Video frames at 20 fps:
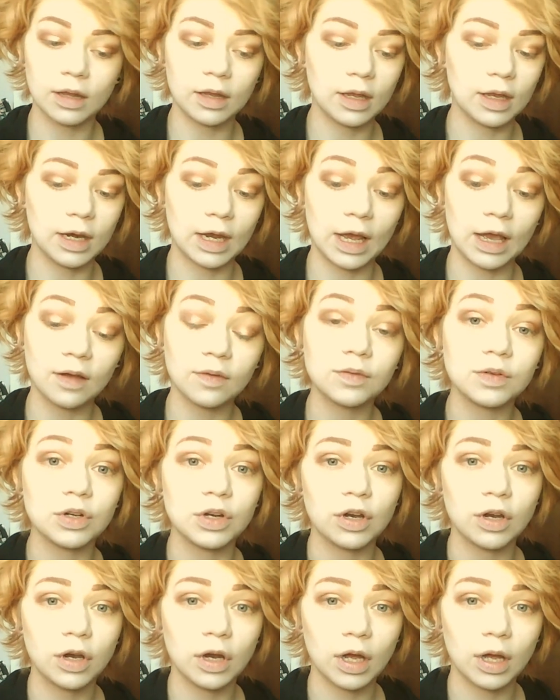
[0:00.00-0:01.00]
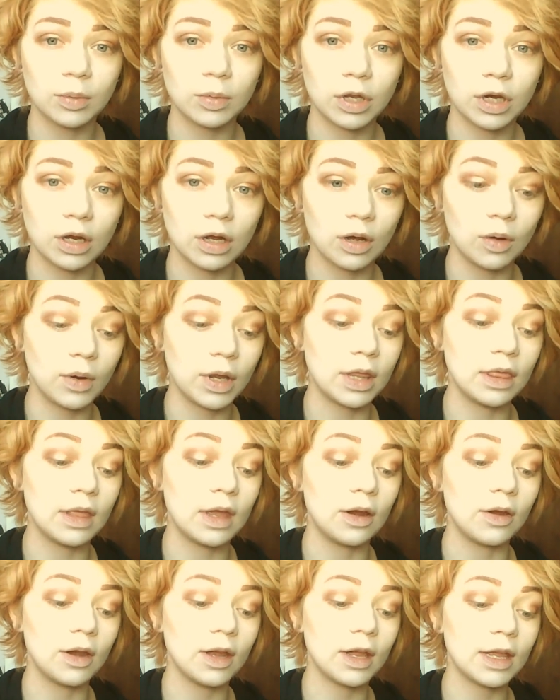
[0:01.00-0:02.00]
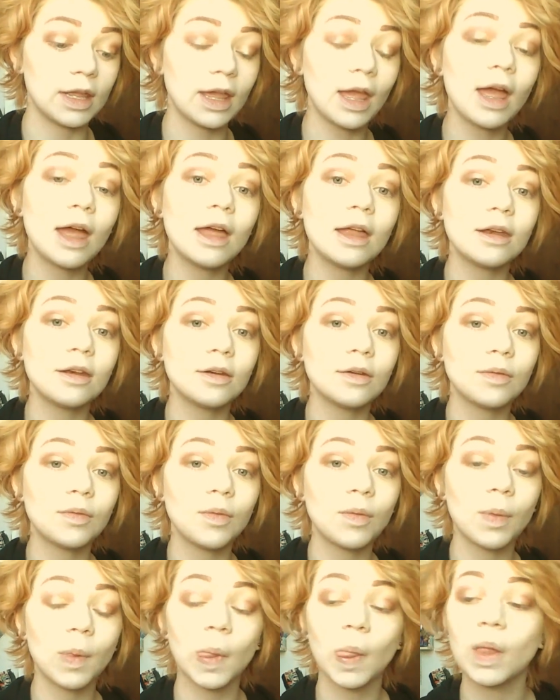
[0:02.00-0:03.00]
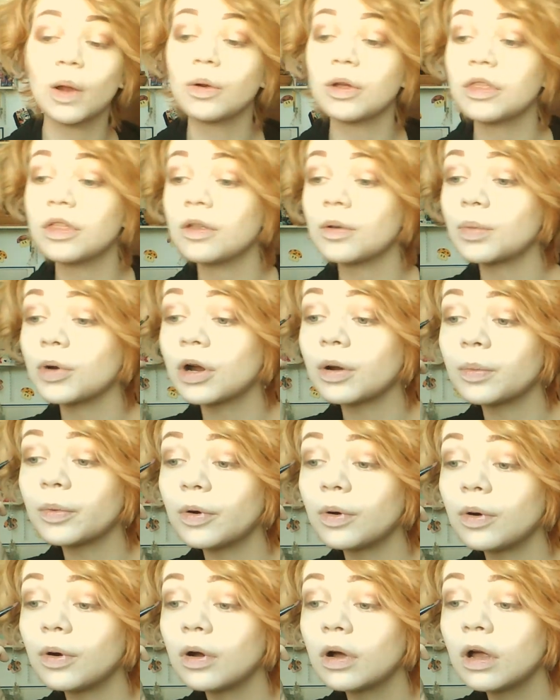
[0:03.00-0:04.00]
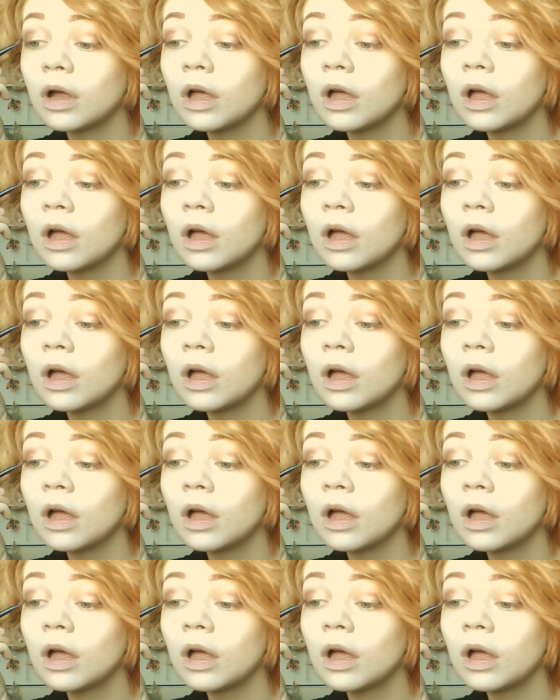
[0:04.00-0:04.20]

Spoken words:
and then after, I'm going to go in there again with the paper